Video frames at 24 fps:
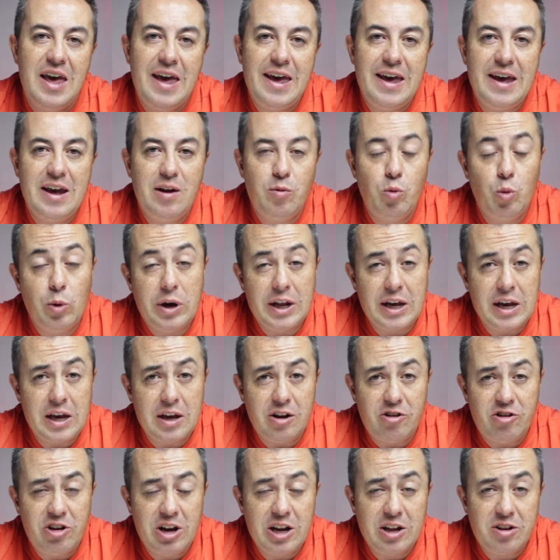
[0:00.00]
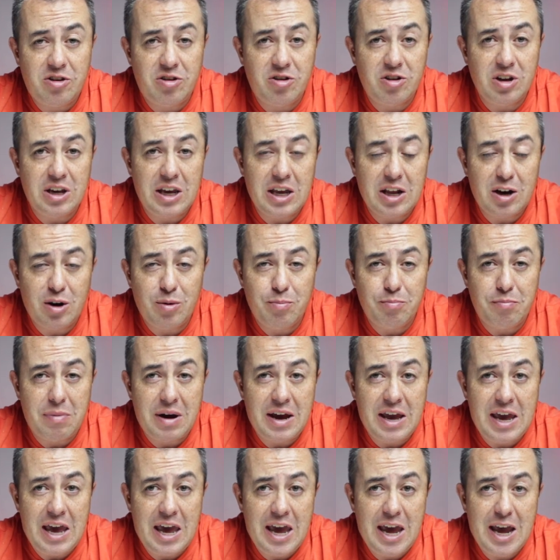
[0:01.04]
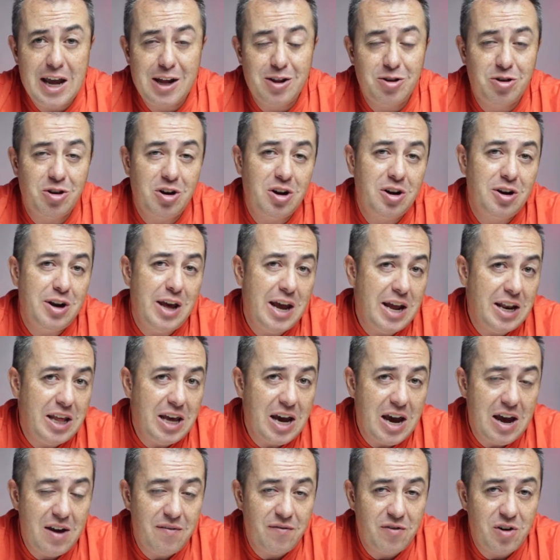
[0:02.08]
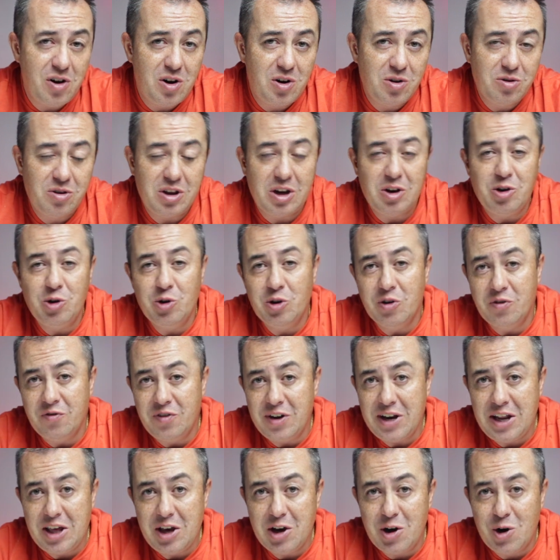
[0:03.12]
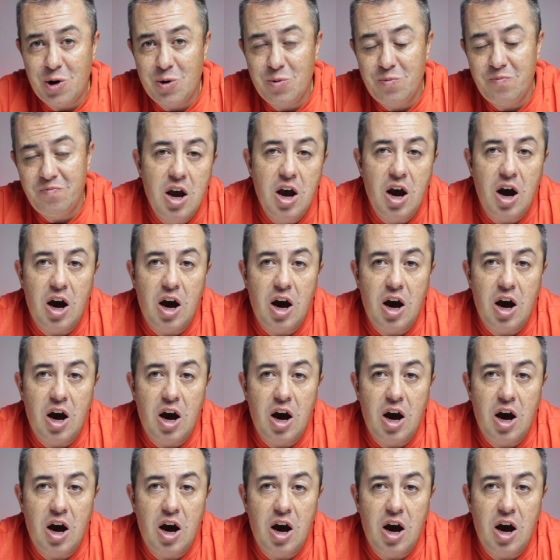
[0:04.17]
And when I get a chance to get my hands on any iPhones, I'll do a video.